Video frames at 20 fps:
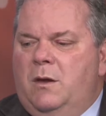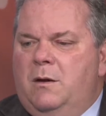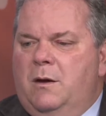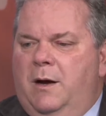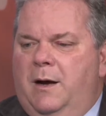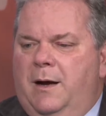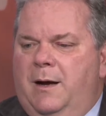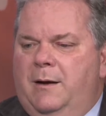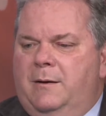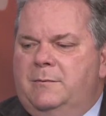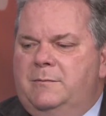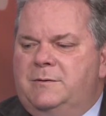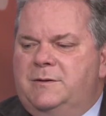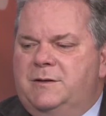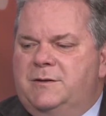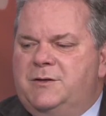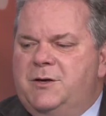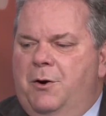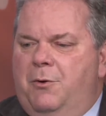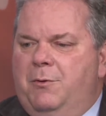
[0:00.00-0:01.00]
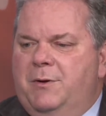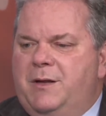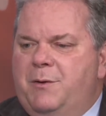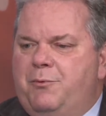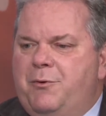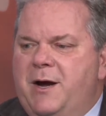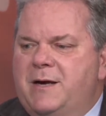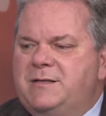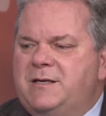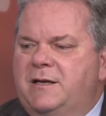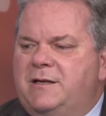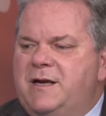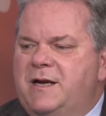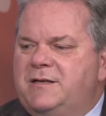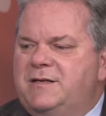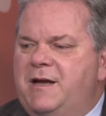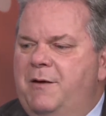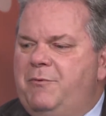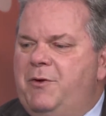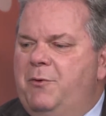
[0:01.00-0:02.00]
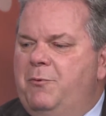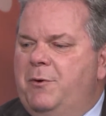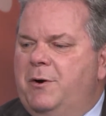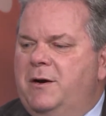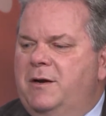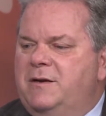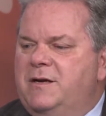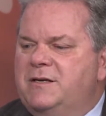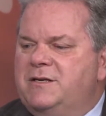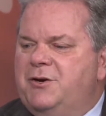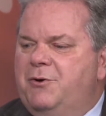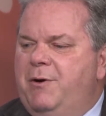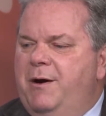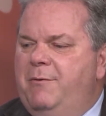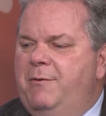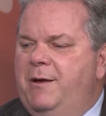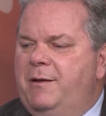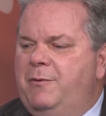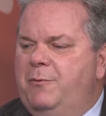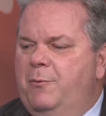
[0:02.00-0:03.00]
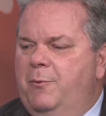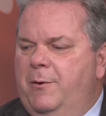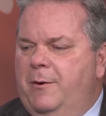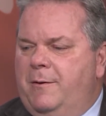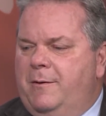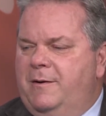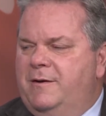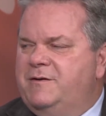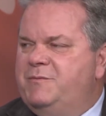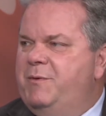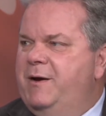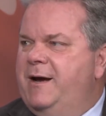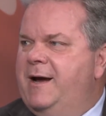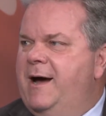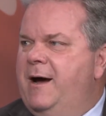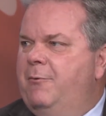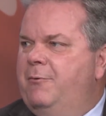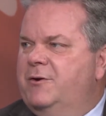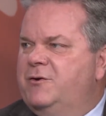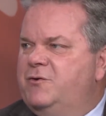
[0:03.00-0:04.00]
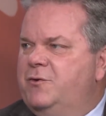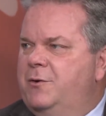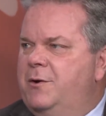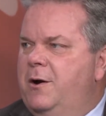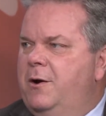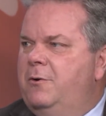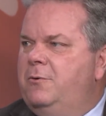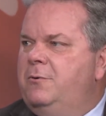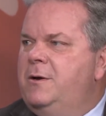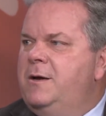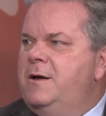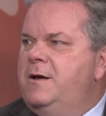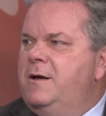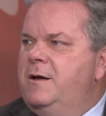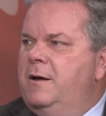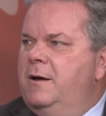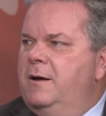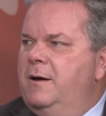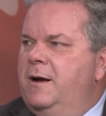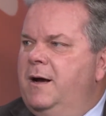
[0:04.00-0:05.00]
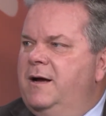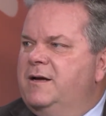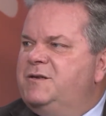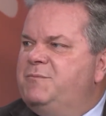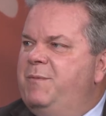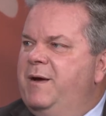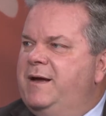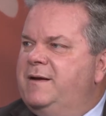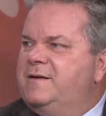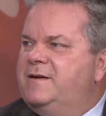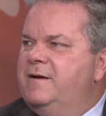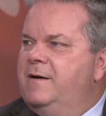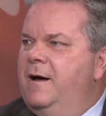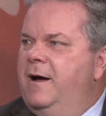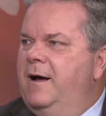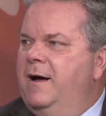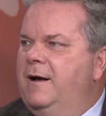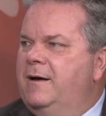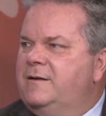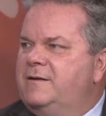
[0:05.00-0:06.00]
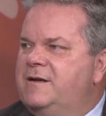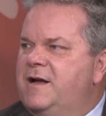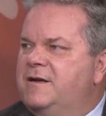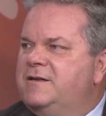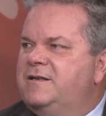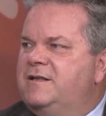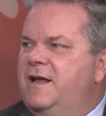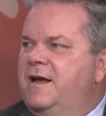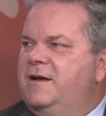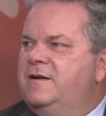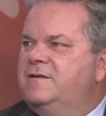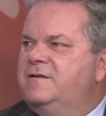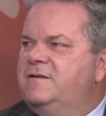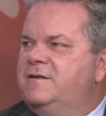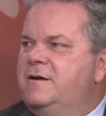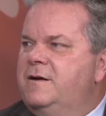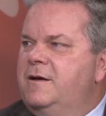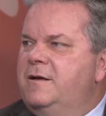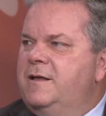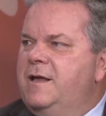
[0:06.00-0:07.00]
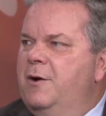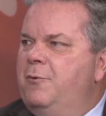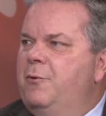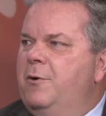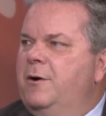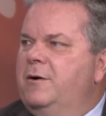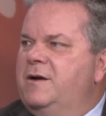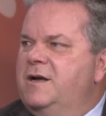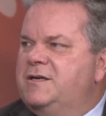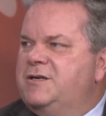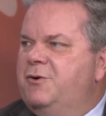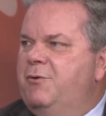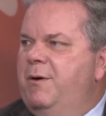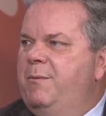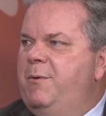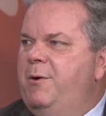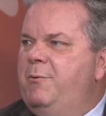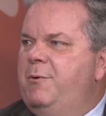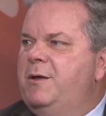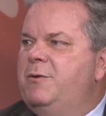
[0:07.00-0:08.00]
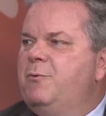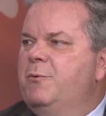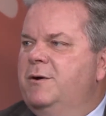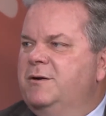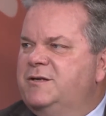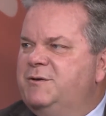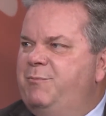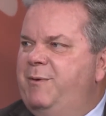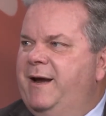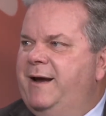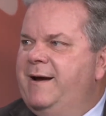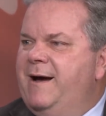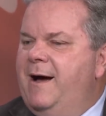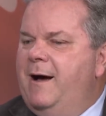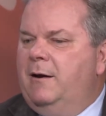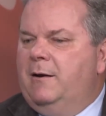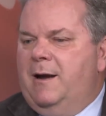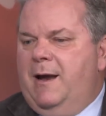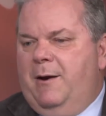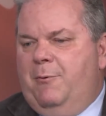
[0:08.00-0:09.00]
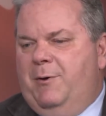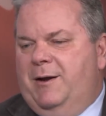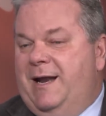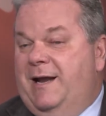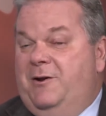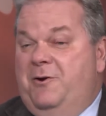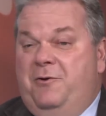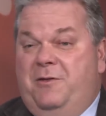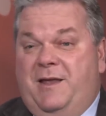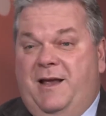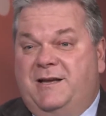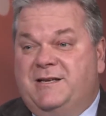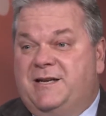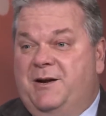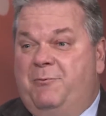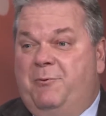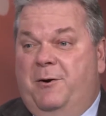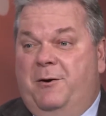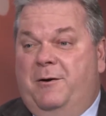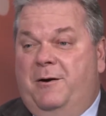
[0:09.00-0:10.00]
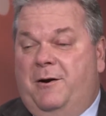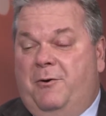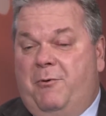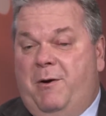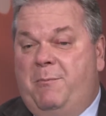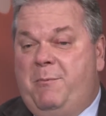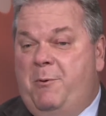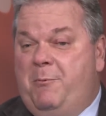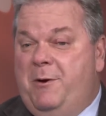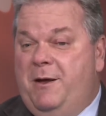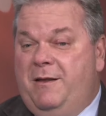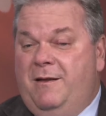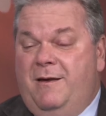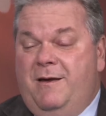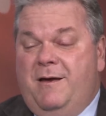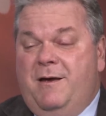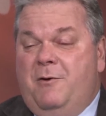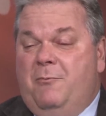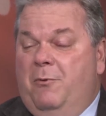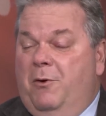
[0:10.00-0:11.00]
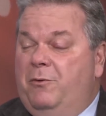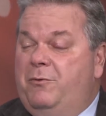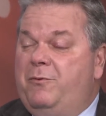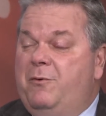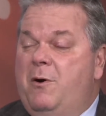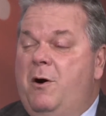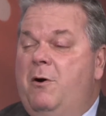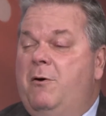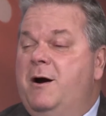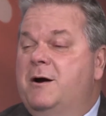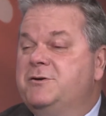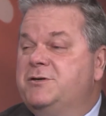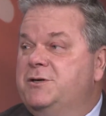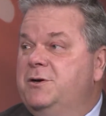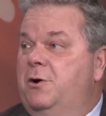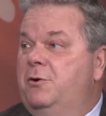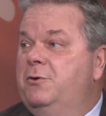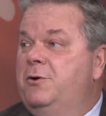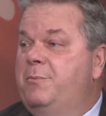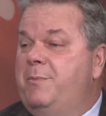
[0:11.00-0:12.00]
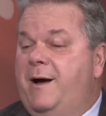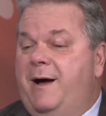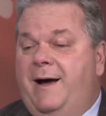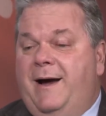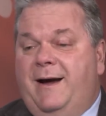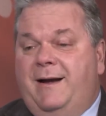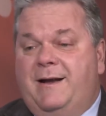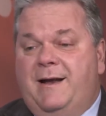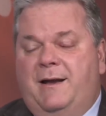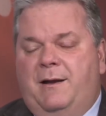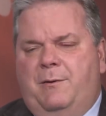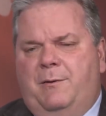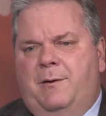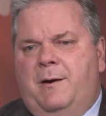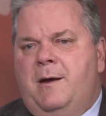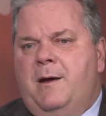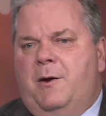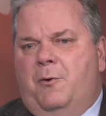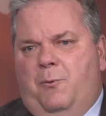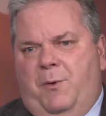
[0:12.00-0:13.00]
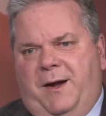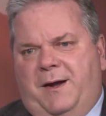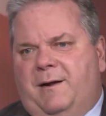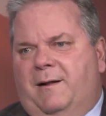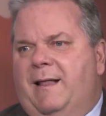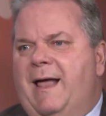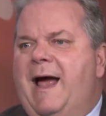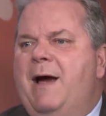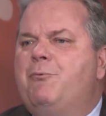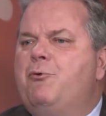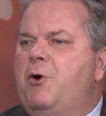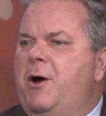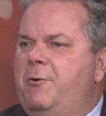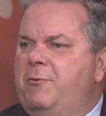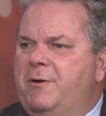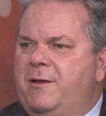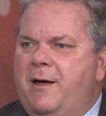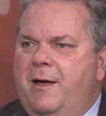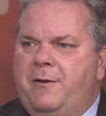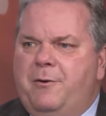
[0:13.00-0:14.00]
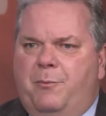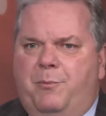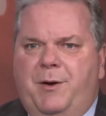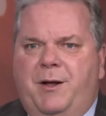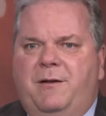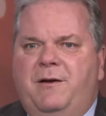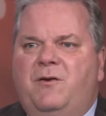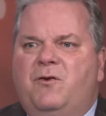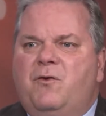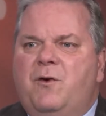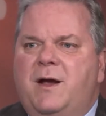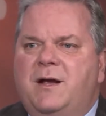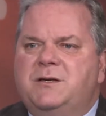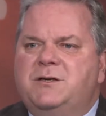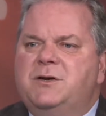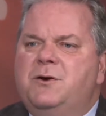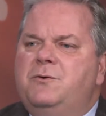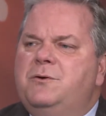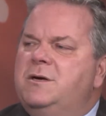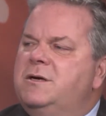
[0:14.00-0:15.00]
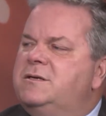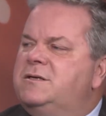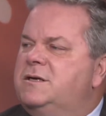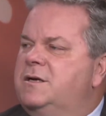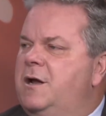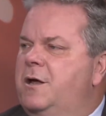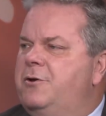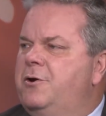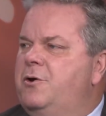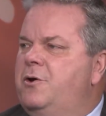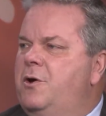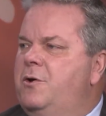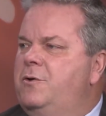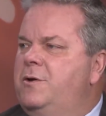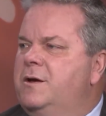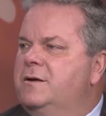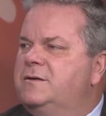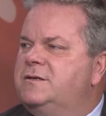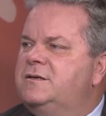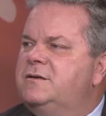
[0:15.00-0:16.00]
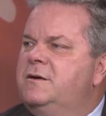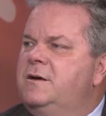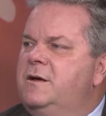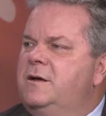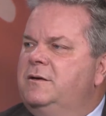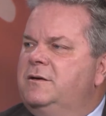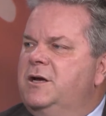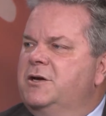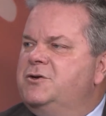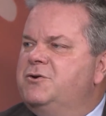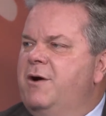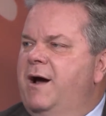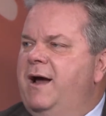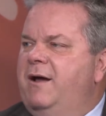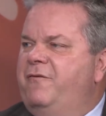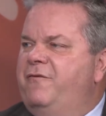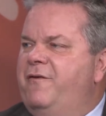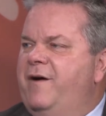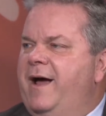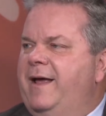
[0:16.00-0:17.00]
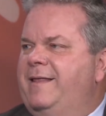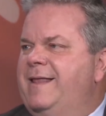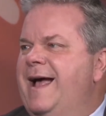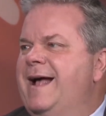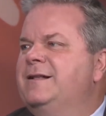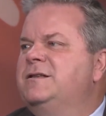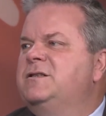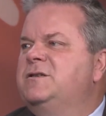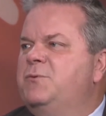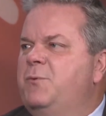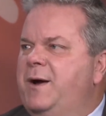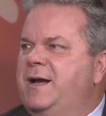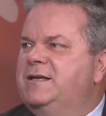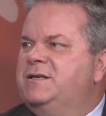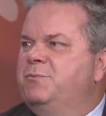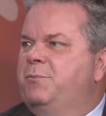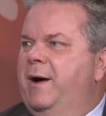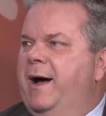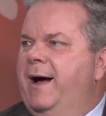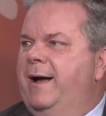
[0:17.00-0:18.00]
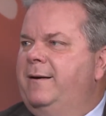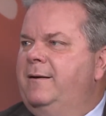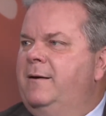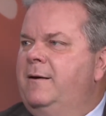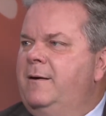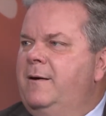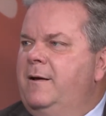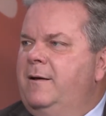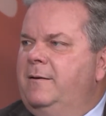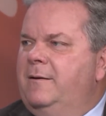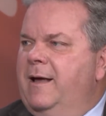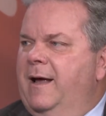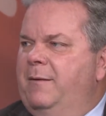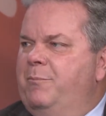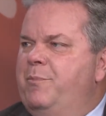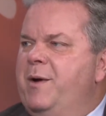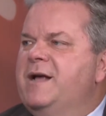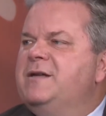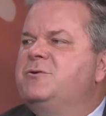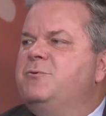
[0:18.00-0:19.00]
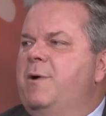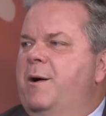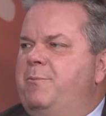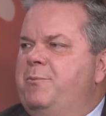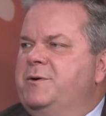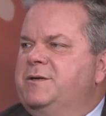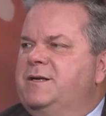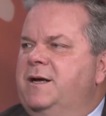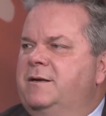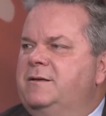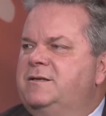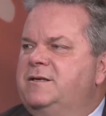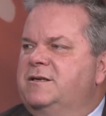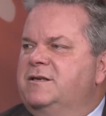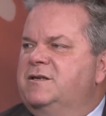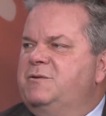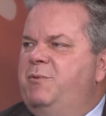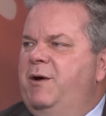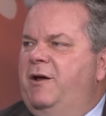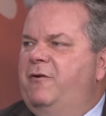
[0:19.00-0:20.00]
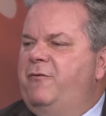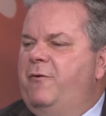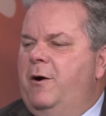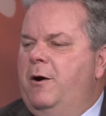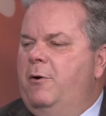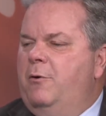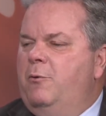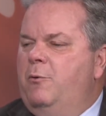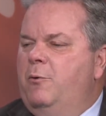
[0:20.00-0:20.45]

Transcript: So when the president does something we're going to disagree with, we're going to speak out. When Trudeau does things that we're in disagreement with, we'll speak out. And when they do things that we're in agreement with, we'll throw our shoulder behind it, and we collaborate with other building trades unions and other unions to try and find that sweet spot that best represents and speaks for our